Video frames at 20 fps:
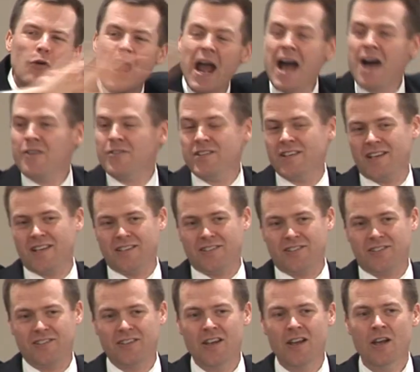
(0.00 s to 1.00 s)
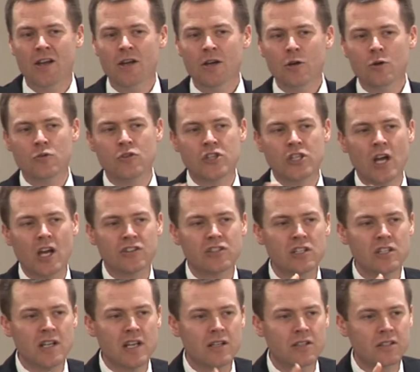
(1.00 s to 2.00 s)
around us who
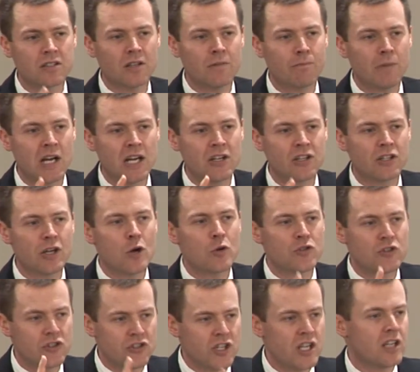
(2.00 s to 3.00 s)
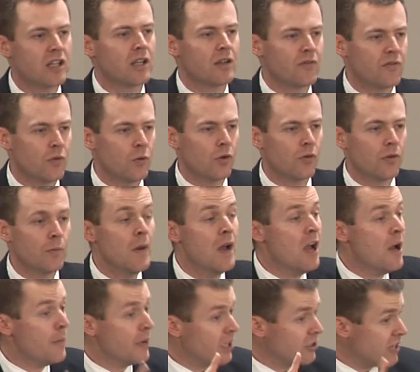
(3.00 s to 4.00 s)
just need somebody to go seeking for them.
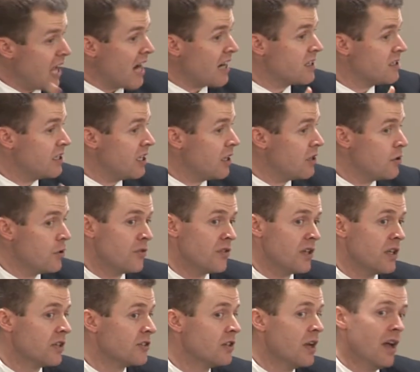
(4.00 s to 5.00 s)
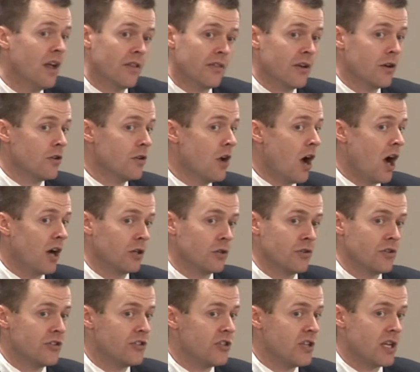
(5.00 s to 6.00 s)
Because I can tell you this, they're not
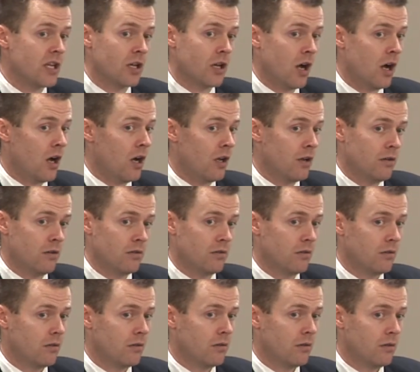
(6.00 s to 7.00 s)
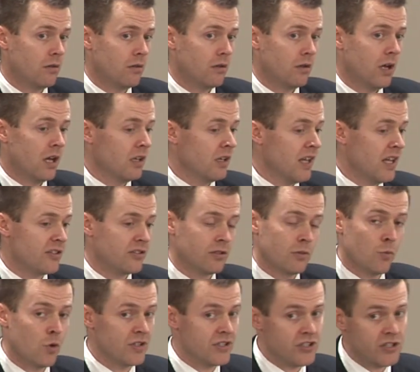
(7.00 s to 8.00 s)
going to seek God unless
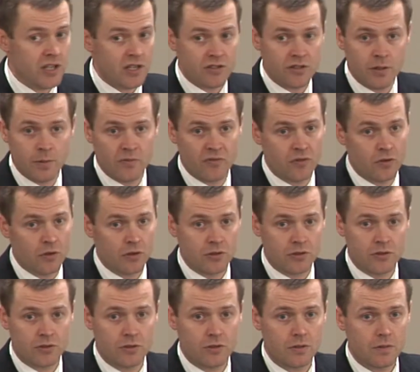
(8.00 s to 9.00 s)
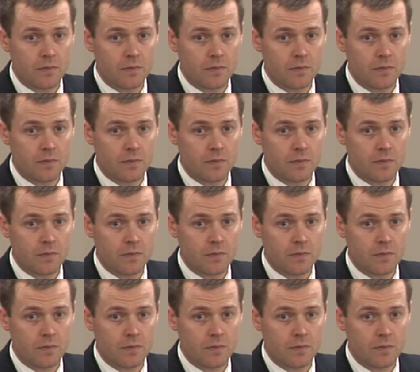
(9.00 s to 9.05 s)
someone seeks them first.